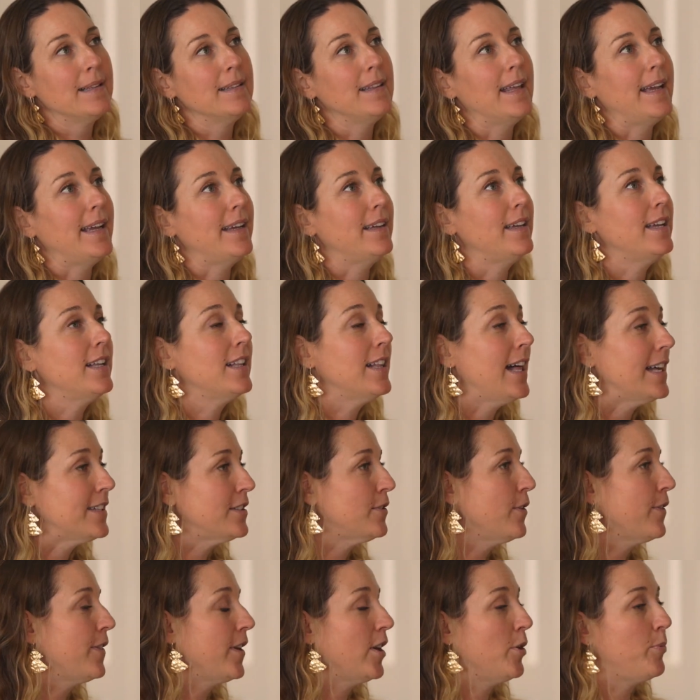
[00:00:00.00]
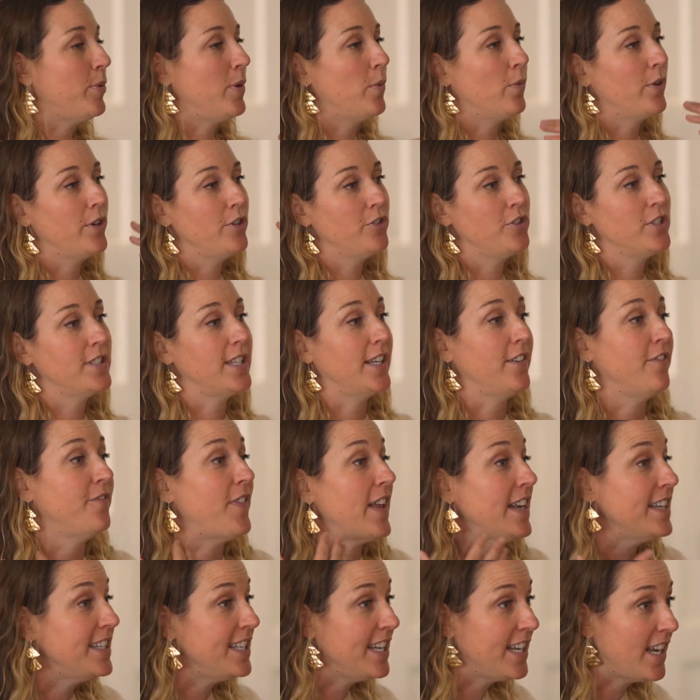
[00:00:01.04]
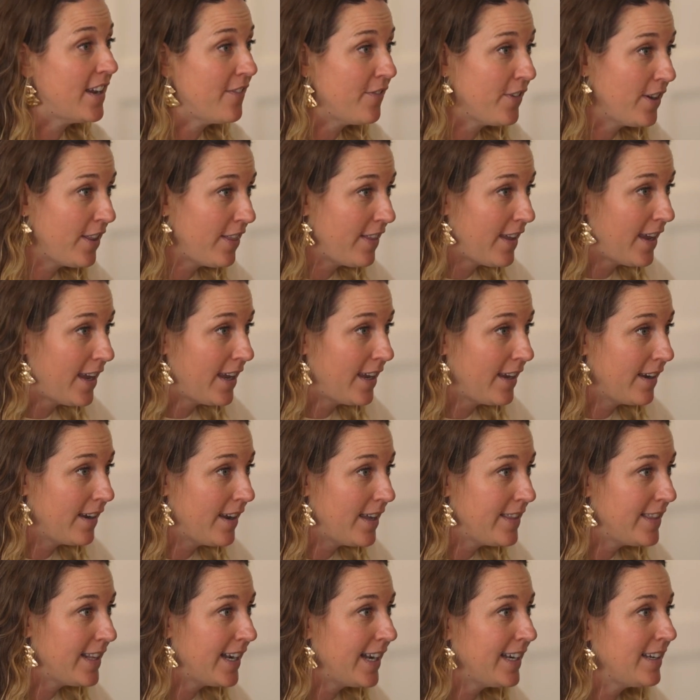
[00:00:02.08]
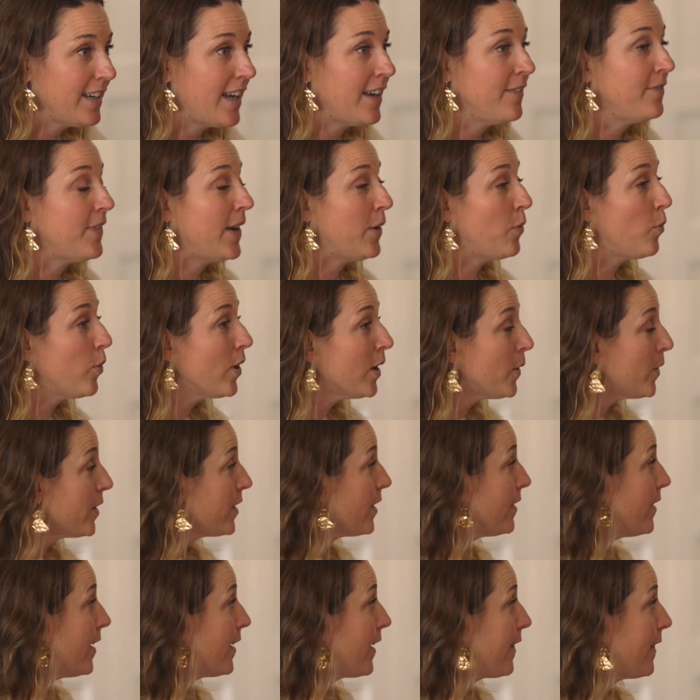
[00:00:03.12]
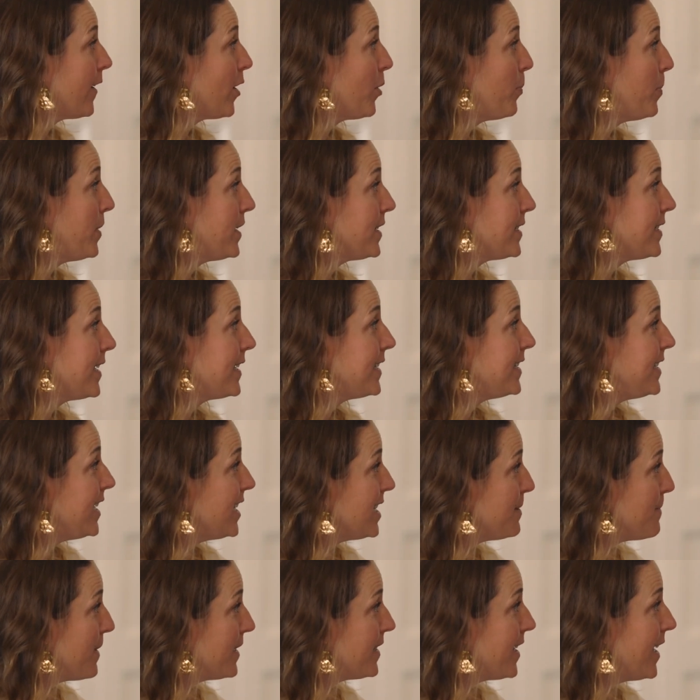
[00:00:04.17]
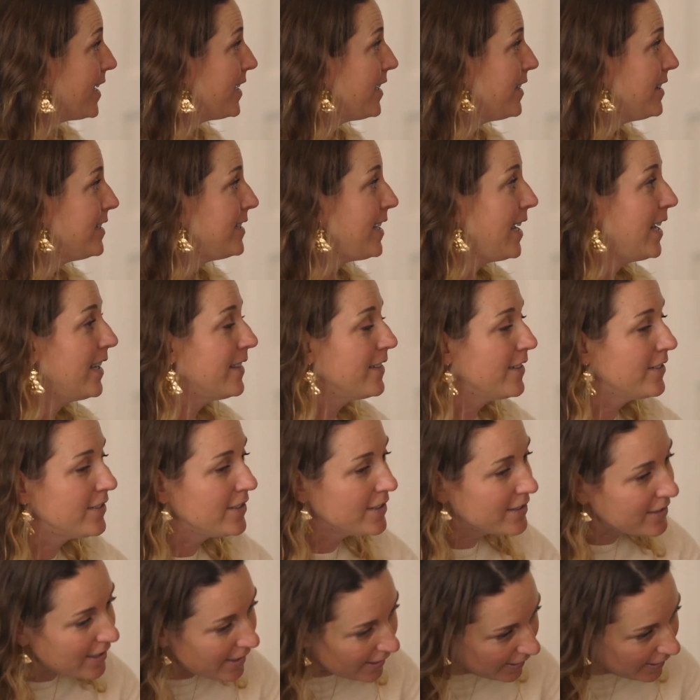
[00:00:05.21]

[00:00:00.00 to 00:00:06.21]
like classical therapy where you're just like venting everything. And then I work with a lot of therapists and I see them at the end of the day and they're just